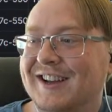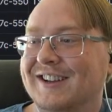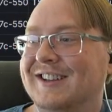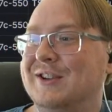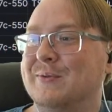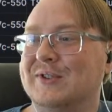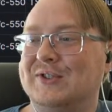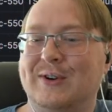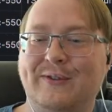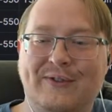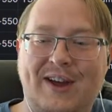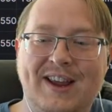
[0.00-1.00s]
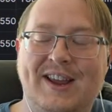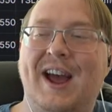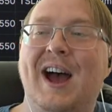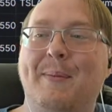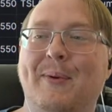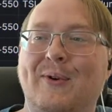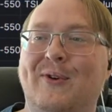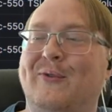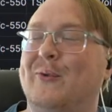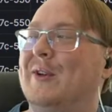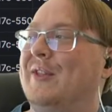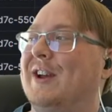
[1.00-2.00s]
You reserve night capital
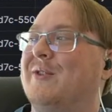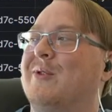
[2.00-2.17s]
for when like we're